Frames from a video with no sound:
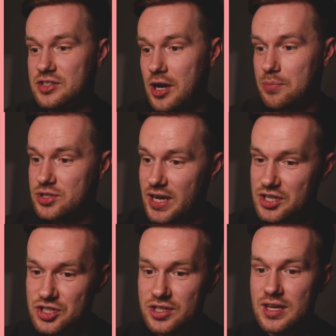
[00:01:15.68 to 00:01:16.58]

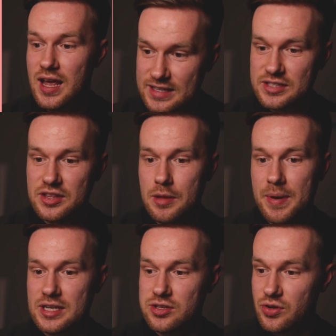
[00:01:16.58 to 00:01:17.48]
interpretation isn't the
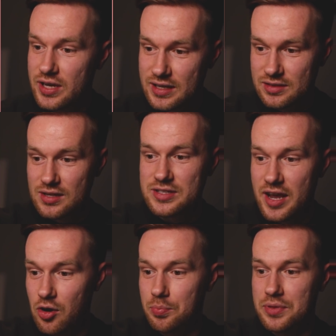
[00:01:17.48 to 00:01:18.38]
best looking. It doesn't
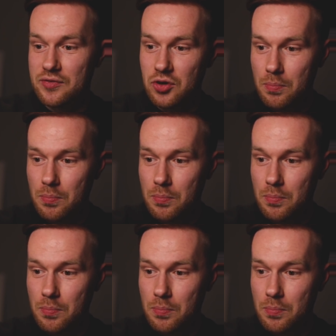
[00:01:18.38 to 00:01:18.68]
help they've